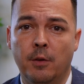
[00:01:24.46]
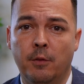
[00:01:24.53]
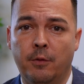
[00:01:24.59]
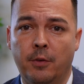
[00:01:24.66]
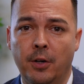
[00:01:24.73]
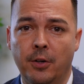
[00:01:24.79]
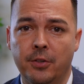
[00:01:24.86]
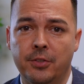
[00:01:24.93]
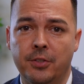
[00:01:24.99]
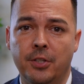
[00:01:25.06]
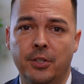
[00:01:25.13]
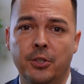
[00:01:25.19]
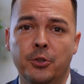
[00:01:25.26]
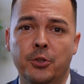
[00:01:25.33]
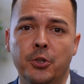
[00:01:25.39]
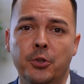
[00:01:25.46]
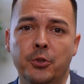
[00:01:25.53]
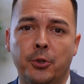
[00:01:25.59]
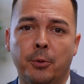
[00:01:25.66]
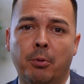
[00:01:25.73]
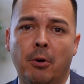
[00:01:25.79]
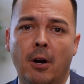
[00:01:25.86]
First, you choose
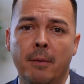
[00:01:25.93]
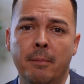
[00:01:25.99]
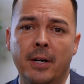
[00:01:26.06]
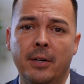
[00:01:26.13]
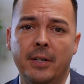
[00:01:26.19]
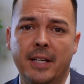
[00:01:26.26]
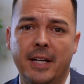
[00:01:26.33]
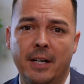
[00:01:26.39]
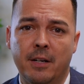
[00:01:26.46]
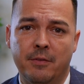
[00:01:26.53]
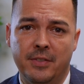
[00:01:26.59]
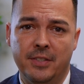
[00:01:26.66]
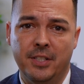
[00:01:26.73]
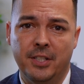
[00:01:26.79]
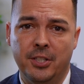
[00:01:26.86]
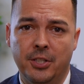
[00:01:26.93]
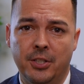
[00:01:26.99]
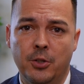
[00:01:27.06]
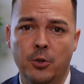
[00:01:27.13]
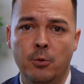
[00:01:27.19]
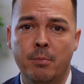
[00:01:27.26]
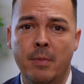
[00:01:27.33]
your primary care physician
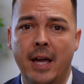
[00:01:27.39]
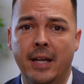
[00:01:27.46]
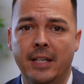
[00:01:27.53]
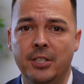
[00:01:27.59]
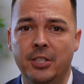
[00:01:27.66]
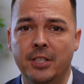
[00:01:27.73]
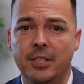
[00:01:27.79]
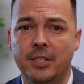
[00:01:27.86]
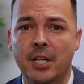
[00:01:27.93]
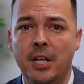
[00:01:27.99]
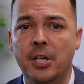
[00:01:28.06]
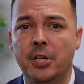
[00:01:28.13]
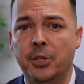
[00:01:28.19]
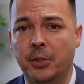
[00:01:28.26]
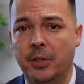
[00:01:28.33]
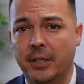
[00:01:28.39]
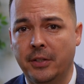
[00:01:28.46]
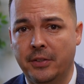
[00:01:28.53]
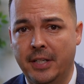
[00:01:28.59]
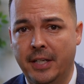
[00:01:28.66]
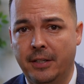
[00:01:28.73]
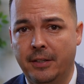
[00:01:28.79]
who manages your
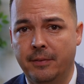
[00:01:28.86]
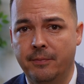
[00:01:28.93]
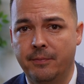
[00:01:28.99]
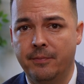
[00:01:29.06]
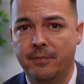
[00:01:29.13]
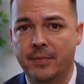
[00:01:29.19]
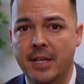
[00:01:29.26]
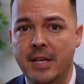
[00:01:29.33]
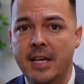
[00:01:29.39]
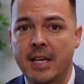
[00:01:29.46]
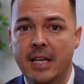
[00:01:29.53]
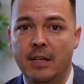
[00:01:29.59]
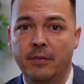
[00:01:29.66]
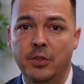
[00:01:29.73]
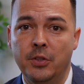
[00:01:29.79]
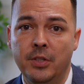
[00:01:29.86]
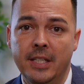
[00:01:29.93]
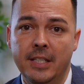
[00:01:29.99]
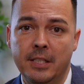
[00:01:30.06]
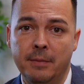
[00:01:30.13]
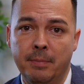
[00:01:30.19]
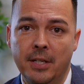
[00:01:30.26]
health care. If you need
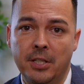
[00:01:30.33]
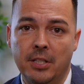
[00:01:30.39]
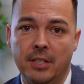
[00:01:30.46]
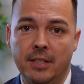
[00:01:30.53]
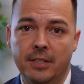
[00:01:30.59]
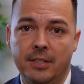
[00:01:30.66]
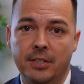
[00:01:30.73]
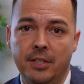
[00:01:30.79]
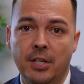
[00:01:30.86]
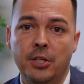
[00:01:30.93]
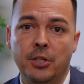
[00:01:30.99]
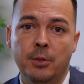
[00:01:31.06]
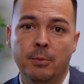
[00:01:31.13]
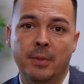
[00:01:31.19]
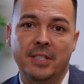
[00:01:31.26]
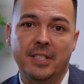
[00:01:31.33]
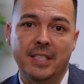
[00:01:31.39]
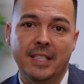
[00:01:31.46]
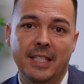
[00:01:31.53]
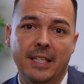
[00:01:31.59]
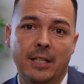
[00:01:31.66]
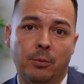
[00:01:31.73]
a specialist, you
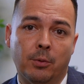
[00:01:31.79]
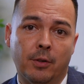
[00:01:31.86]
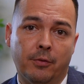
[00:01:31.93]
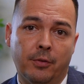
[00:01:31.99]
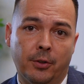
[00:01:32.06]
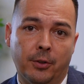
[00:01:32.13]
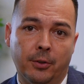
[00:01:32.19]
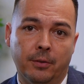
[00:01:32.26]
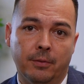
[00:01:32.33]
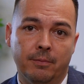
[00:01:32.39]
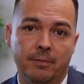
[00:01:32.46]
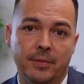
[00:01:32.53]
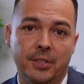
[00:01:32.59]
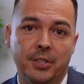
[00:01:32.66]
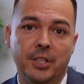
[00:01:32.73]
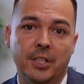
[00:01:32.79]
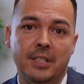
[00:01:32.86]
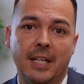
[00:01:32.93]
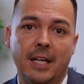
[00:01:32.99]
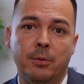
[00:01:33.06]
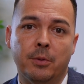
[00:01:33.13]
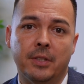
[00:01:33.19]
must get a referral, just
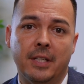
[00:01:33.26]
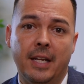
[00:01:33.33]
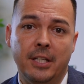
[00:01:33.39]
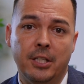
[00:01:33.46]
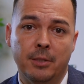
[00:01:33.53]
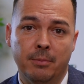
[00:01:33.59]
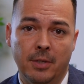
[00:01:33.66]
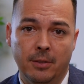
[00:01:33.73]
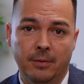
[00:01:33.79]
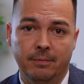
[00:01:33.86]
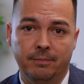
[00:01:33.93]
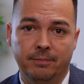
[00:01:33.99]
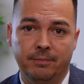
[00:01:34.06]
like with an HMO.